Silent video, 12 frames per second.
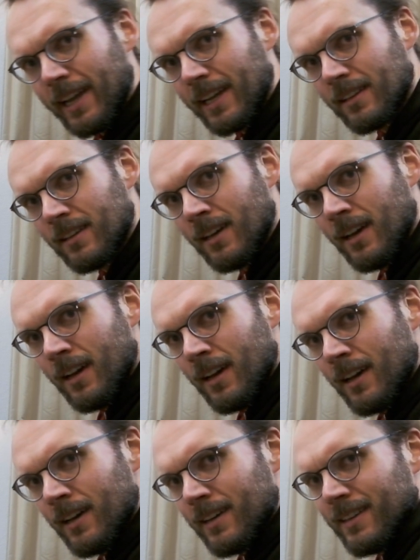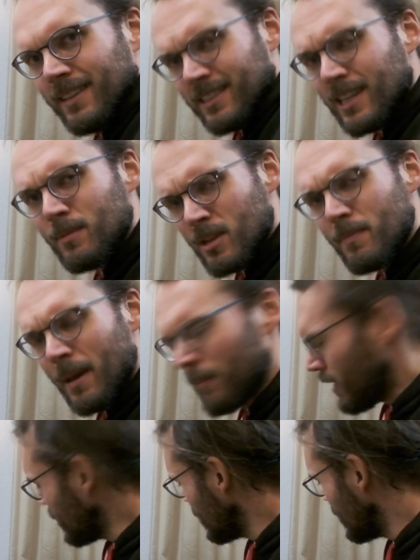it. Seems a bit
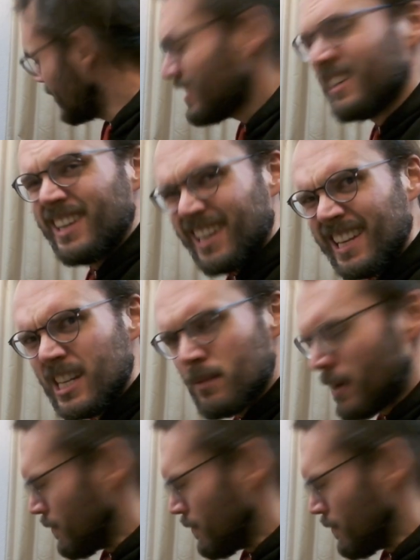much? It is a bit